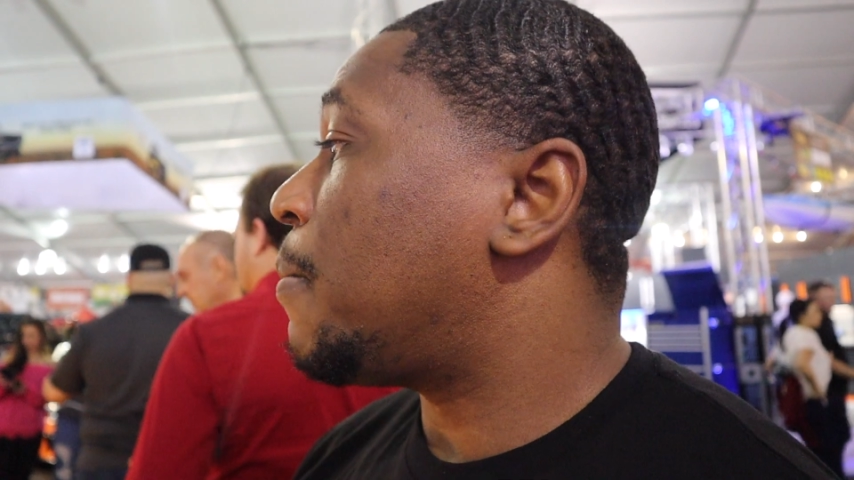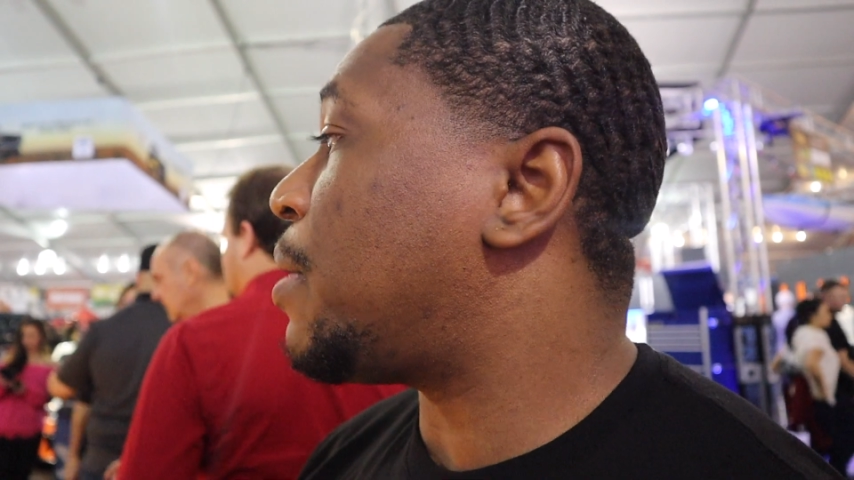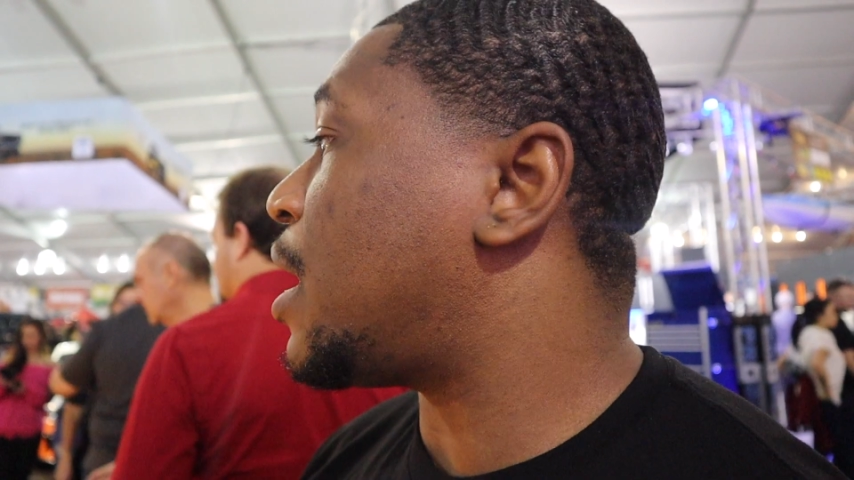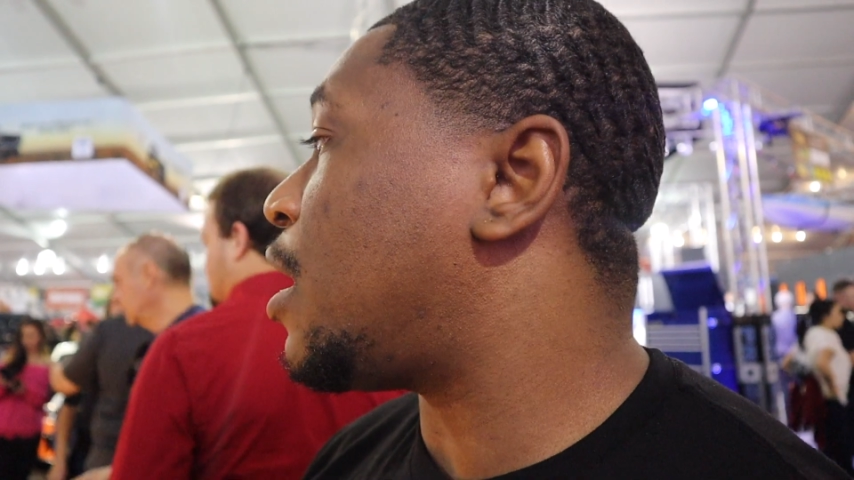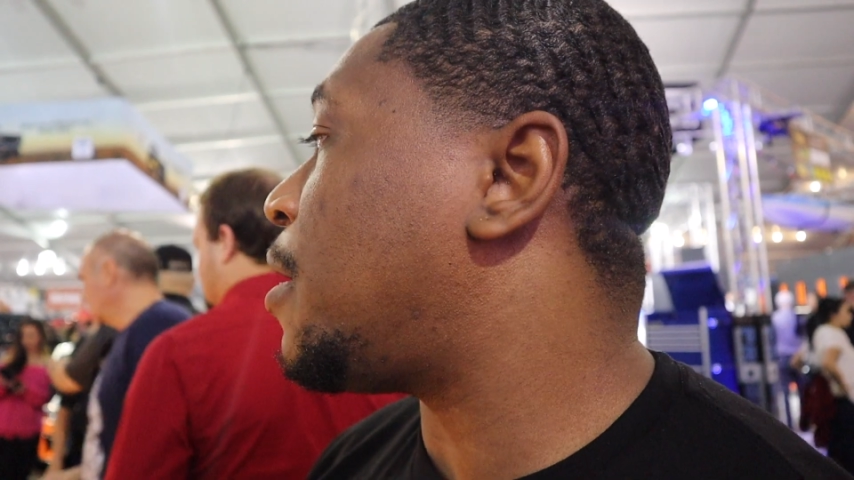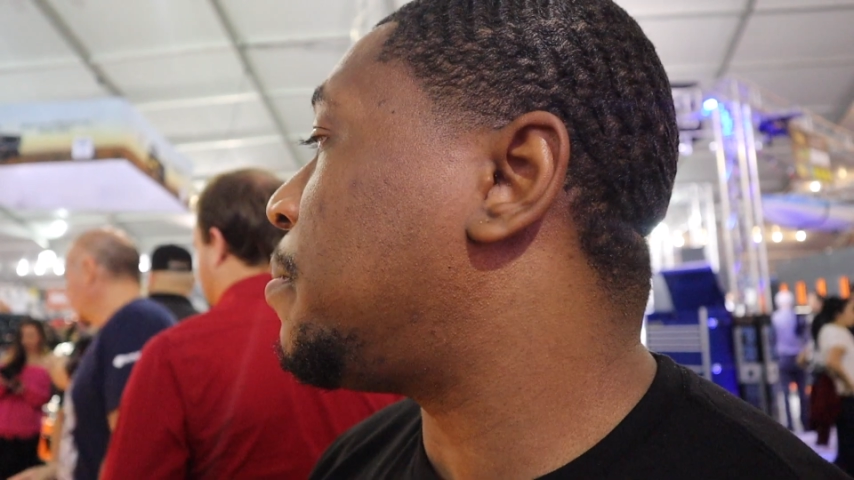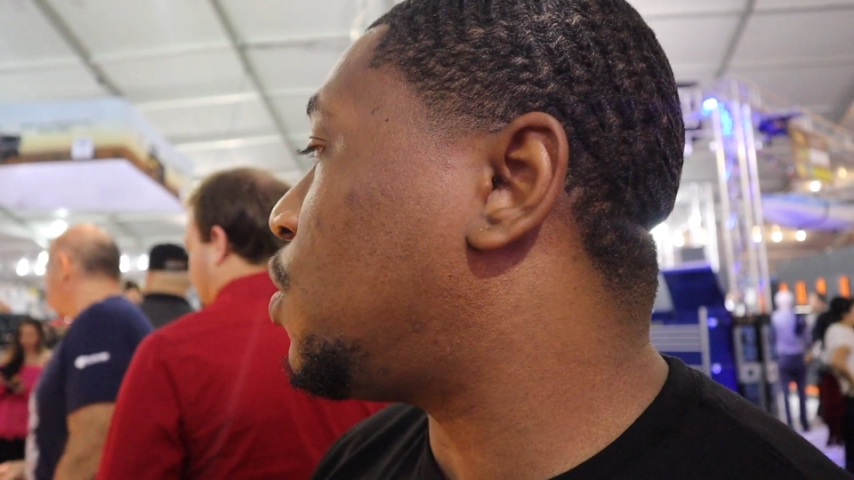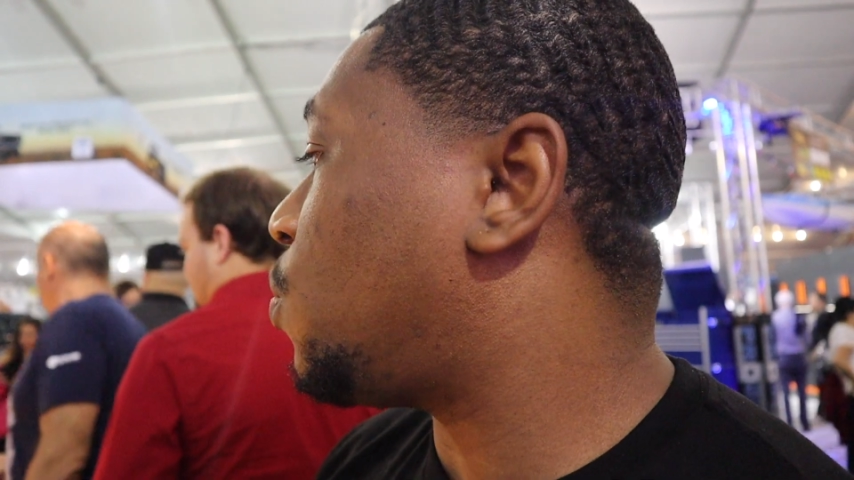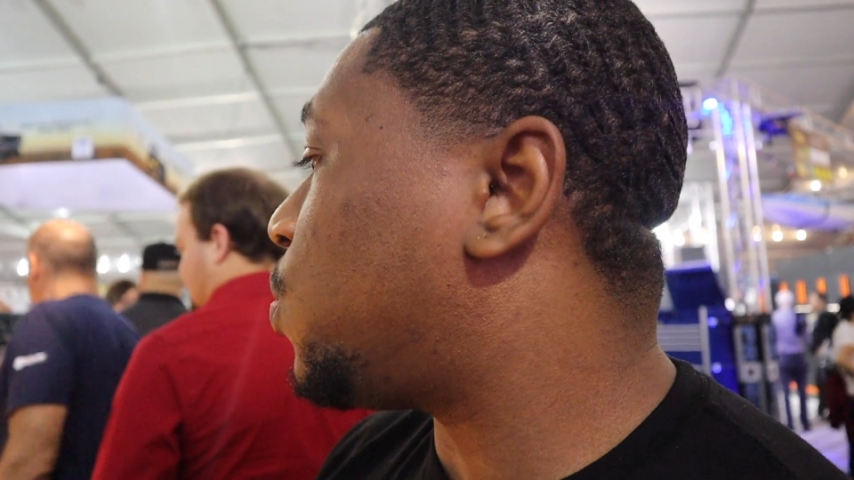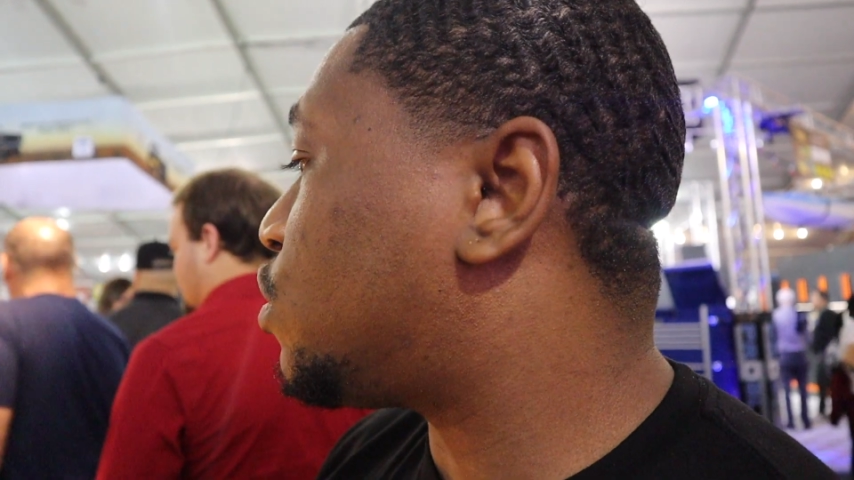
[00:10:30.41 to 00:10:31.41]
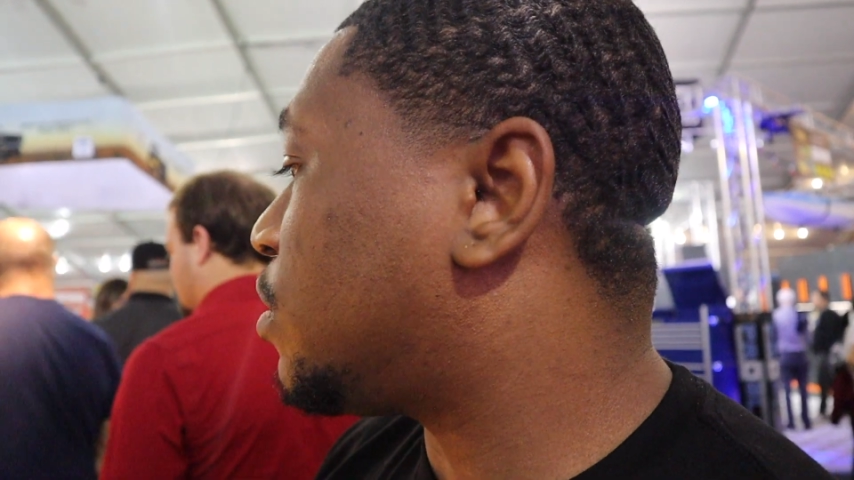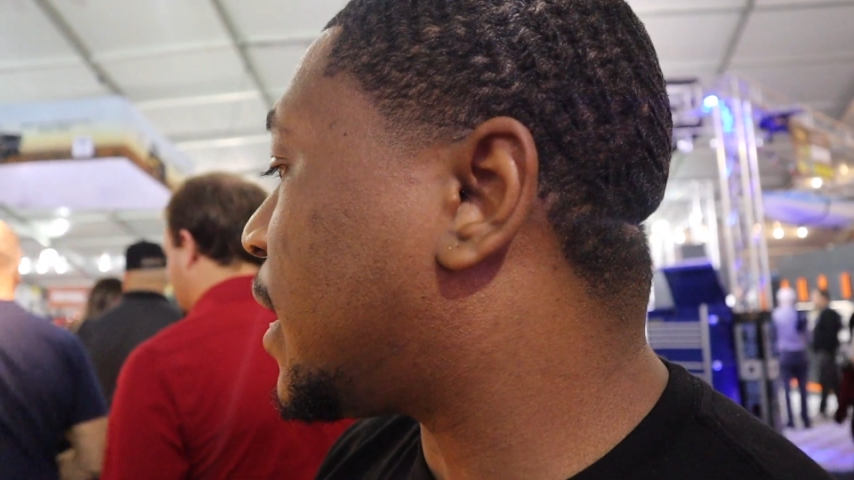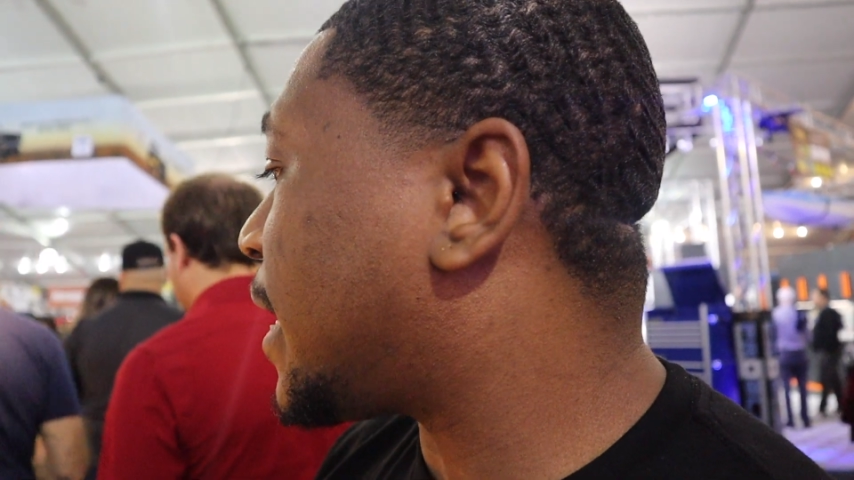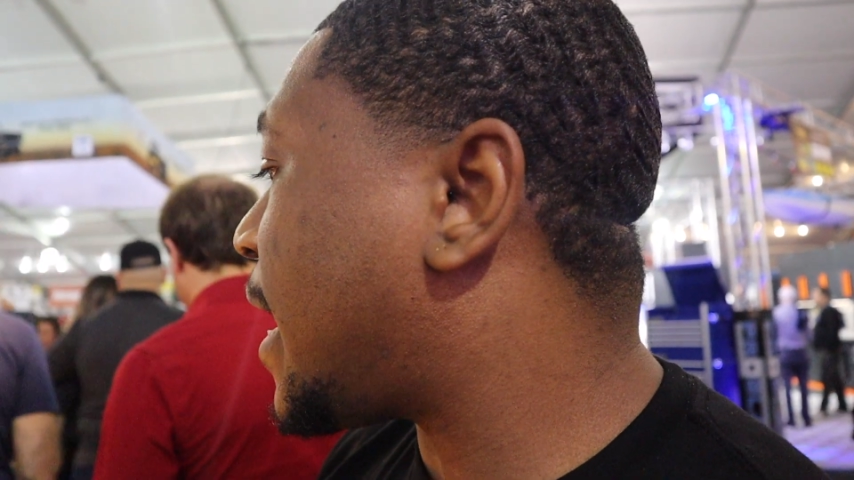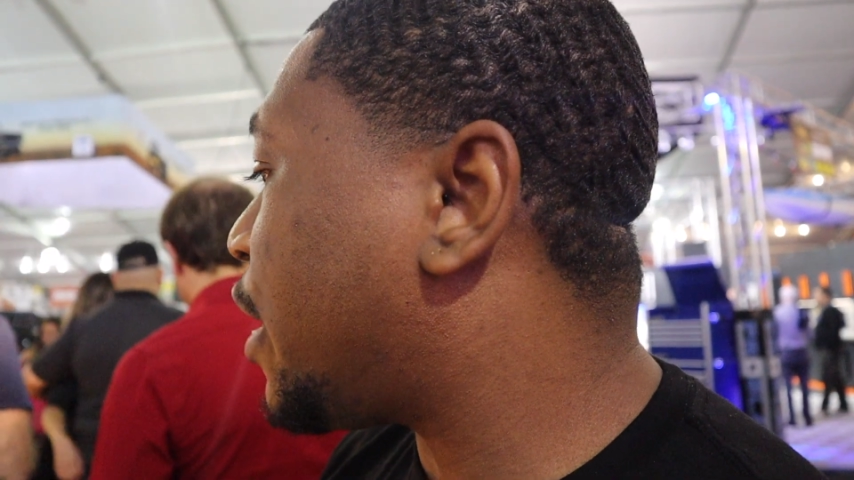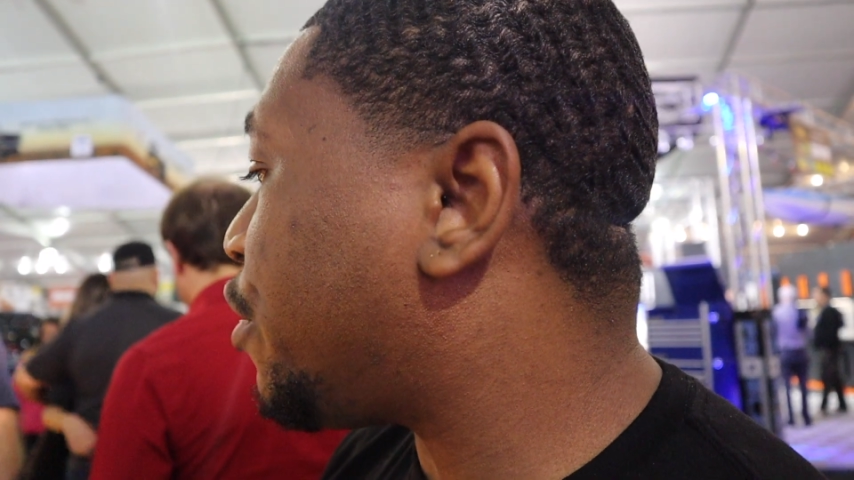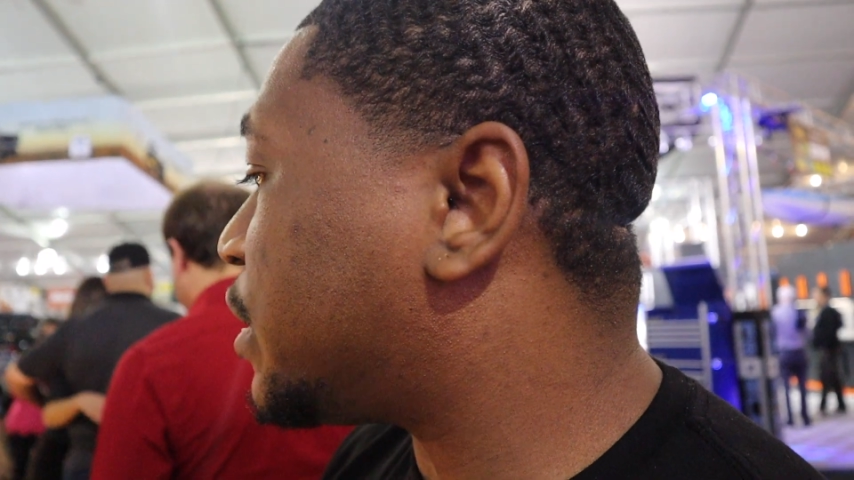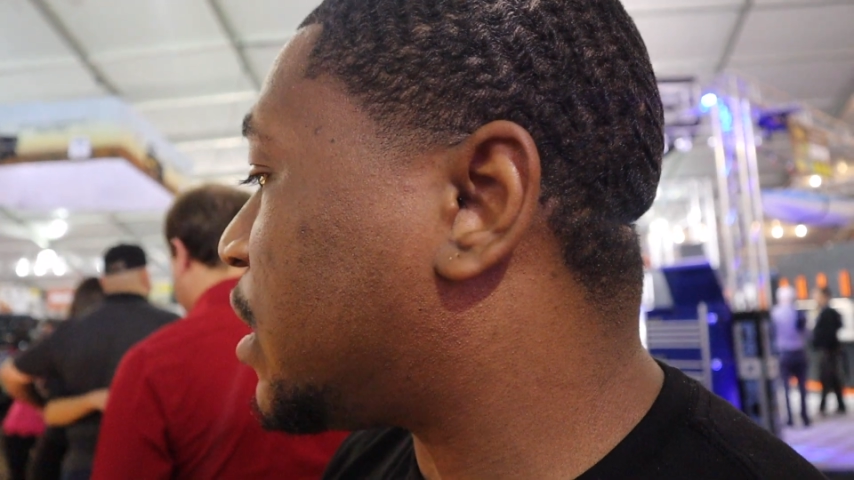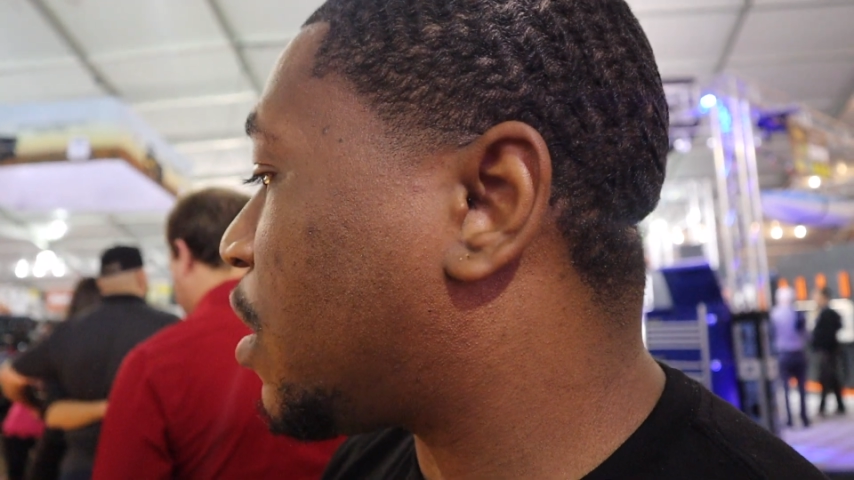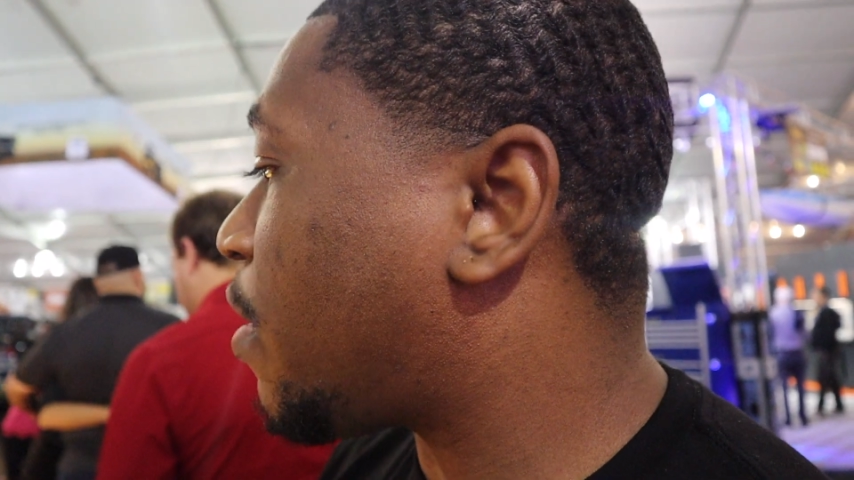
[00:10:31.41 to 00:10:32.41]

But what you're looking at here is a